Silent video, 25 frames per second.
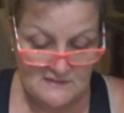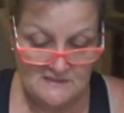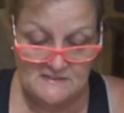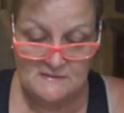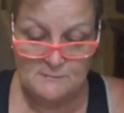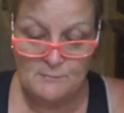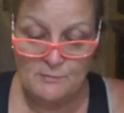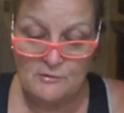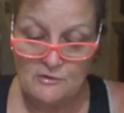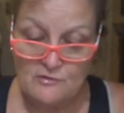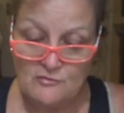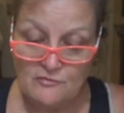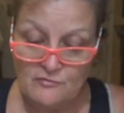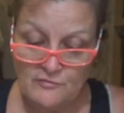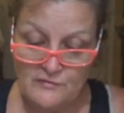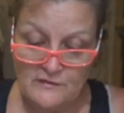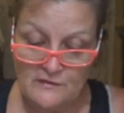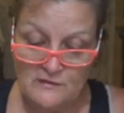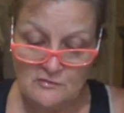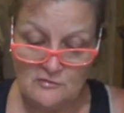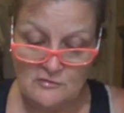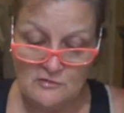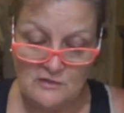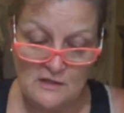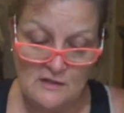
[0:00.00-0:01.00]
this bird
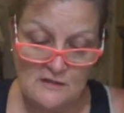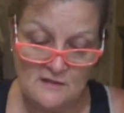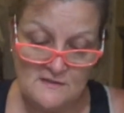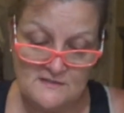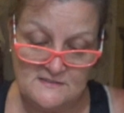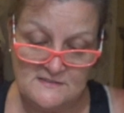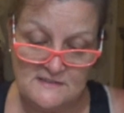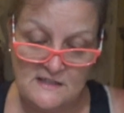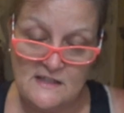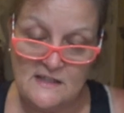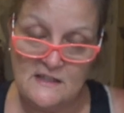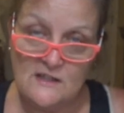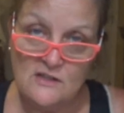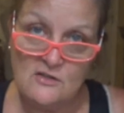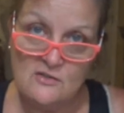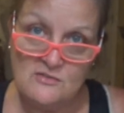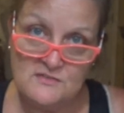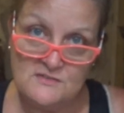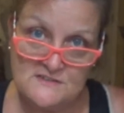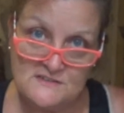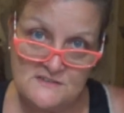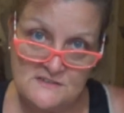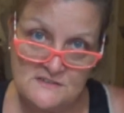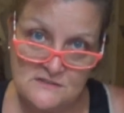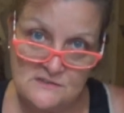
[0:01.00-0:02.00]
feeder does, it
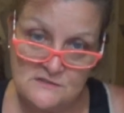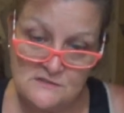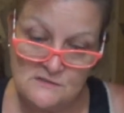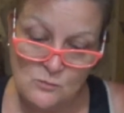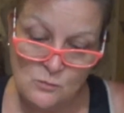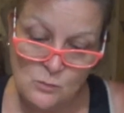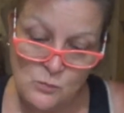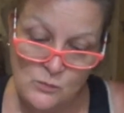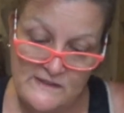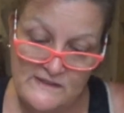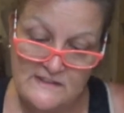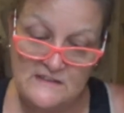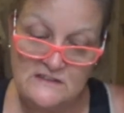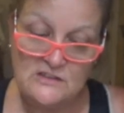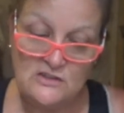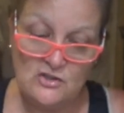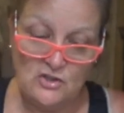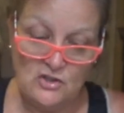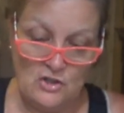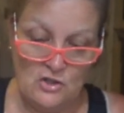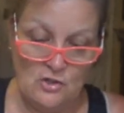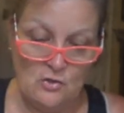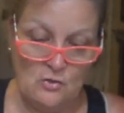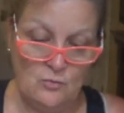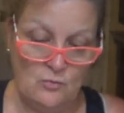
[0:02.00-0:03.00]
goes to the
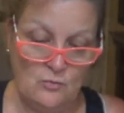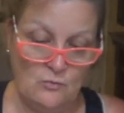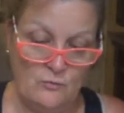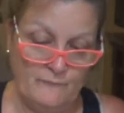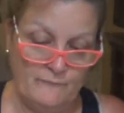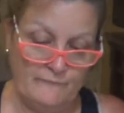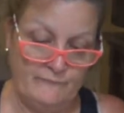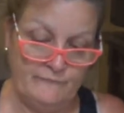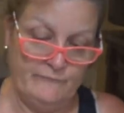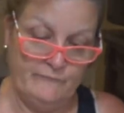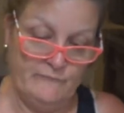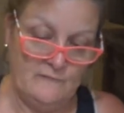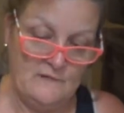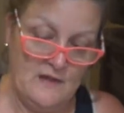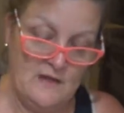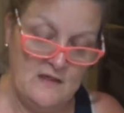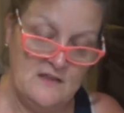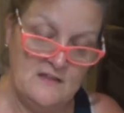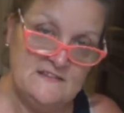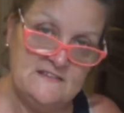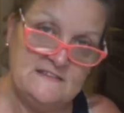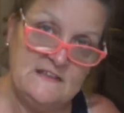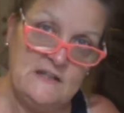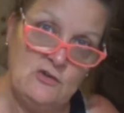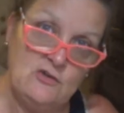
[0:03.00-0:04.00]
window.
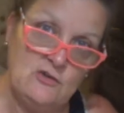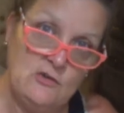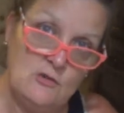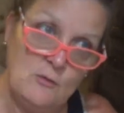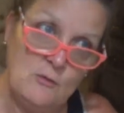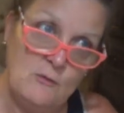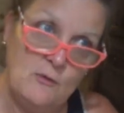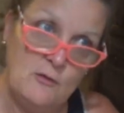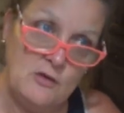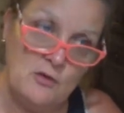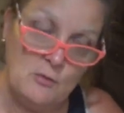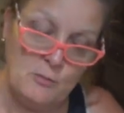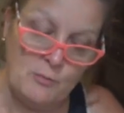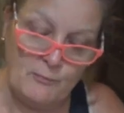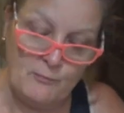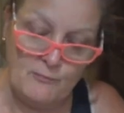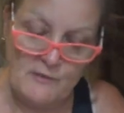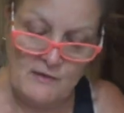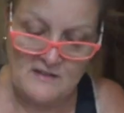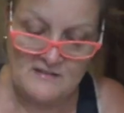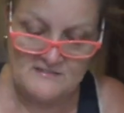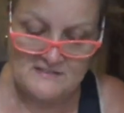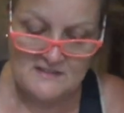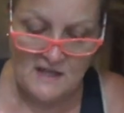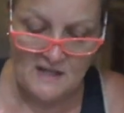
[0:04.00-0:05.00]
So you, you
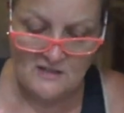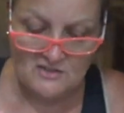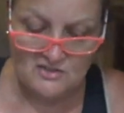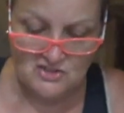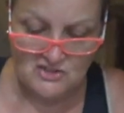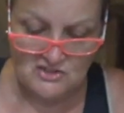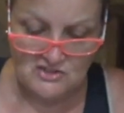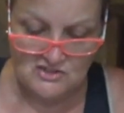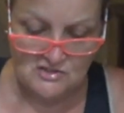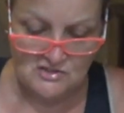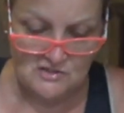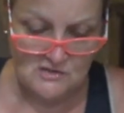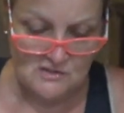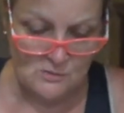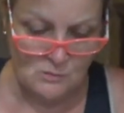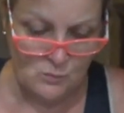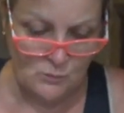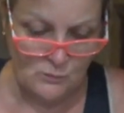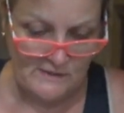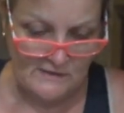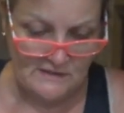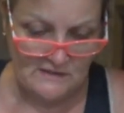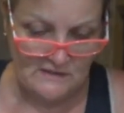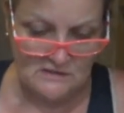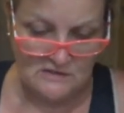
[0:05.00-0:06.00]
attach it to the
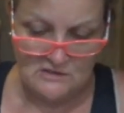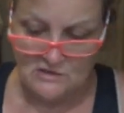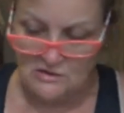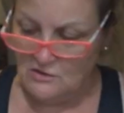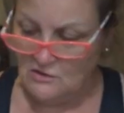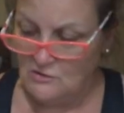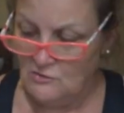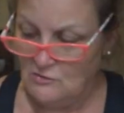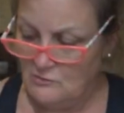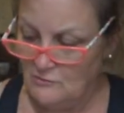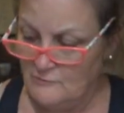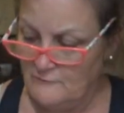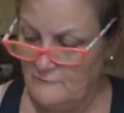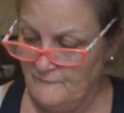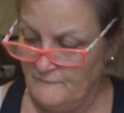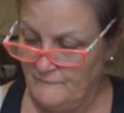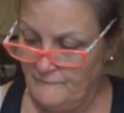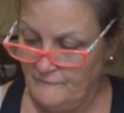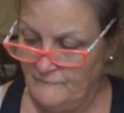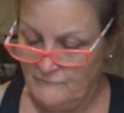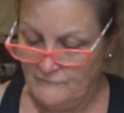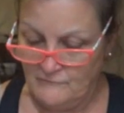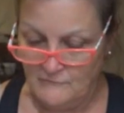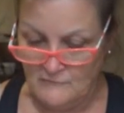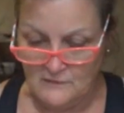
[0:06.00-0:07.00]
window.
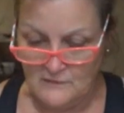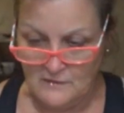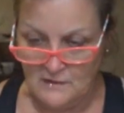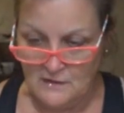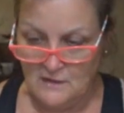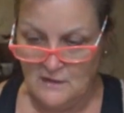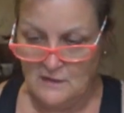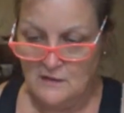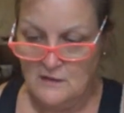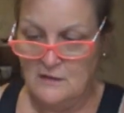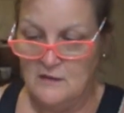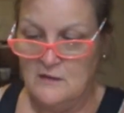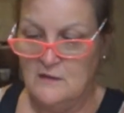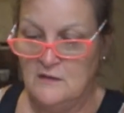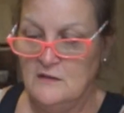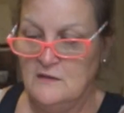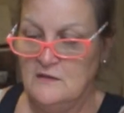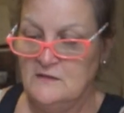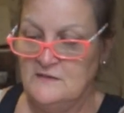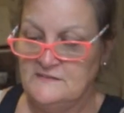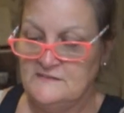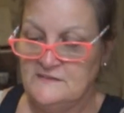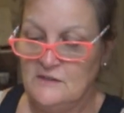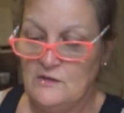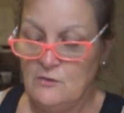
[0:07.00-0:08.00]

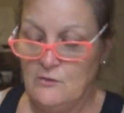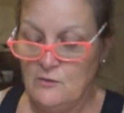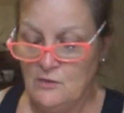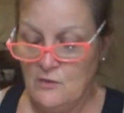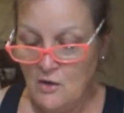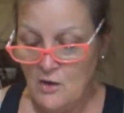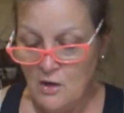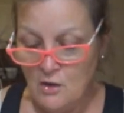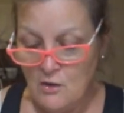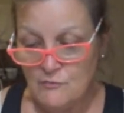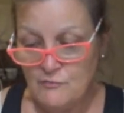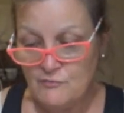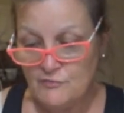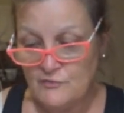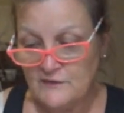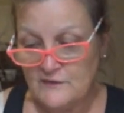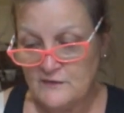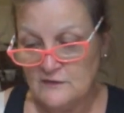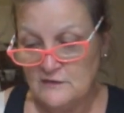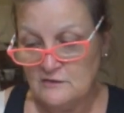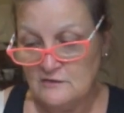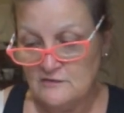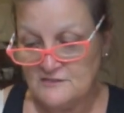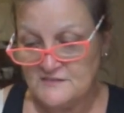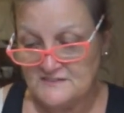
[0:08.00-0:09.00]
So
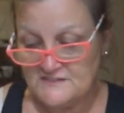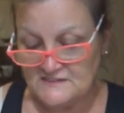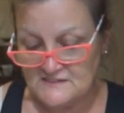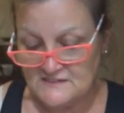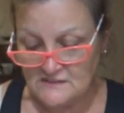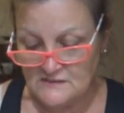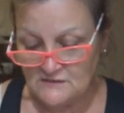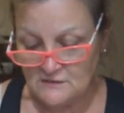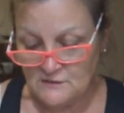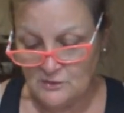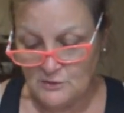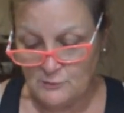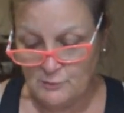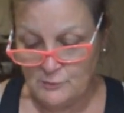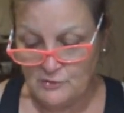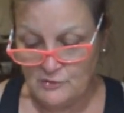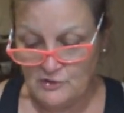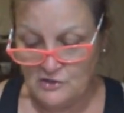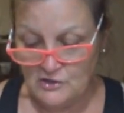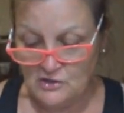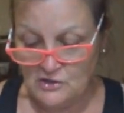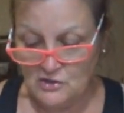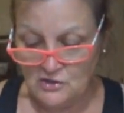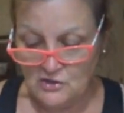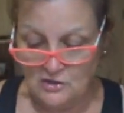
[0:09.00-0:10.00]
hopefully it'll stick
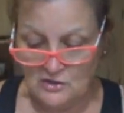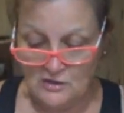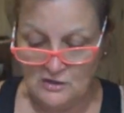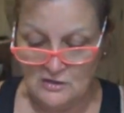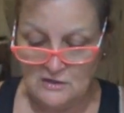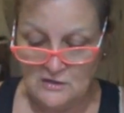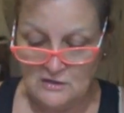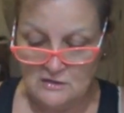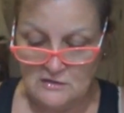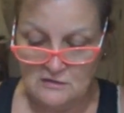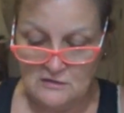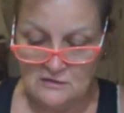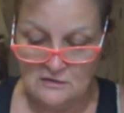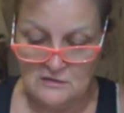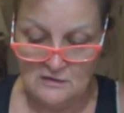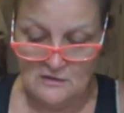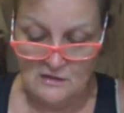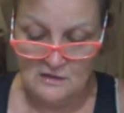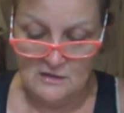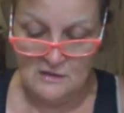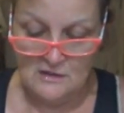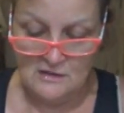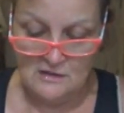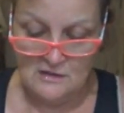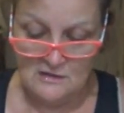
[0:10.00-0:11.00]
pretty good.
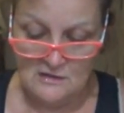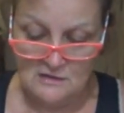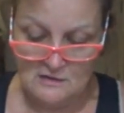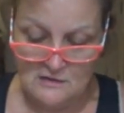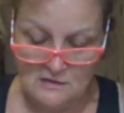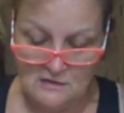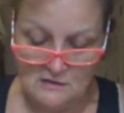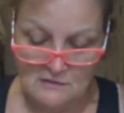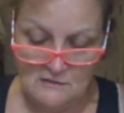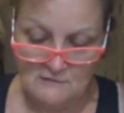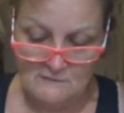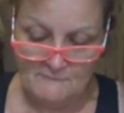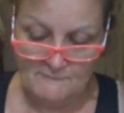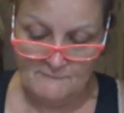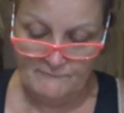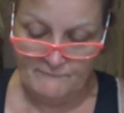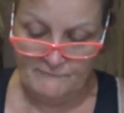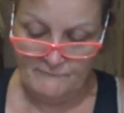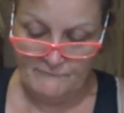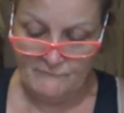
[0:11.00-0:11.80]
And um,